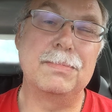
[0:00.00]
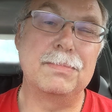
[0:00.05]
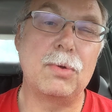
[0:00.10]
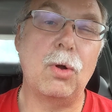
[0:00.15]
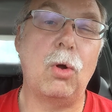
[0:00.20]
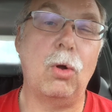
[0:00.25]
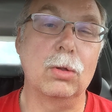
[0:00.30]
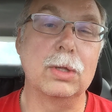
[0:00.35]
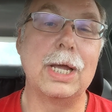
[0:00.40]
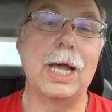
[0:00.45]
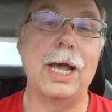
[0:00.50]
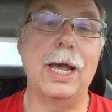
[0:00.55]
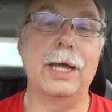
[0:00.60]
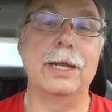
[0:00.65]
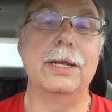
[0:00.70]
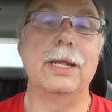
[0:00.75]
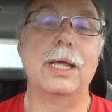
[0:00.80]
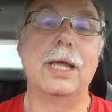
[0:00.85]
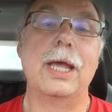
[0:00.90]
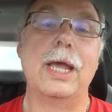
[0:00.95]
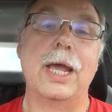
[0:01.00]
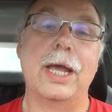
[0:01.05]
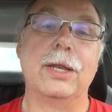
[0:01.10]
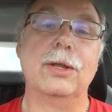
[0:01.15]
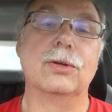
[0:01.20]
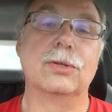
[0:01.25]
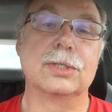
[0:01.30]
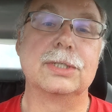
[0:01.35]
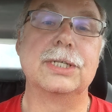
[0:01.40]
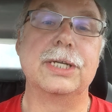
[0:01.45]
hold on, and
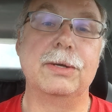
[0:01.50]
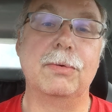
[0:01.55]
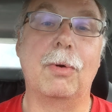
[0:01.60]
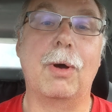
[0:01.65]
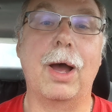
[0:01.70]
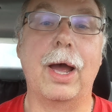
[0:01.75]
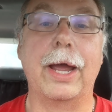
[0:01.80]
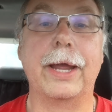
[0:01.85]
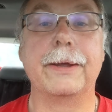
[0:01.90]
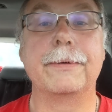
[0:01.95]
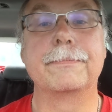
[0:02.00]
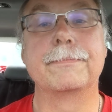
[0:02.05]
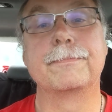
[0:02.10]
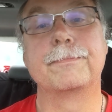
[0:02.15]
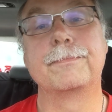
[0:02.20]
you'll see why.